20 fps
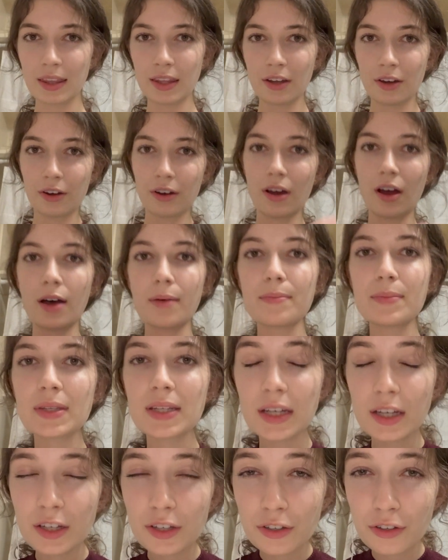your
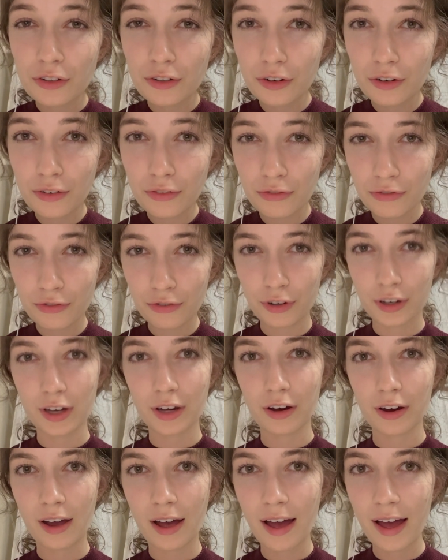optic nerve for
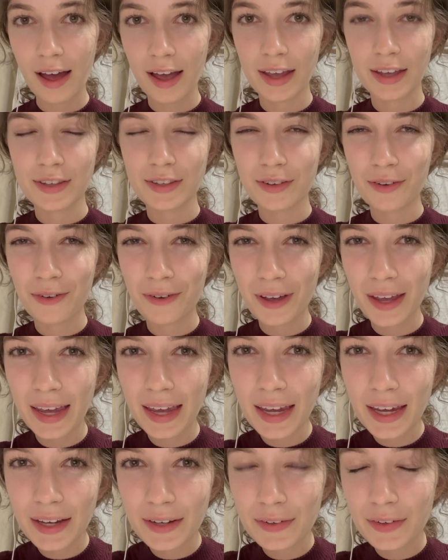your eyes,
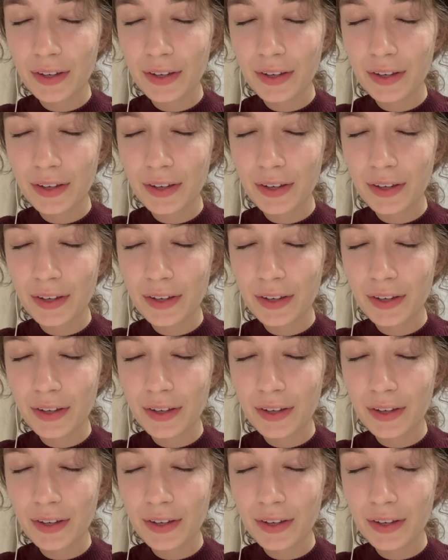okay?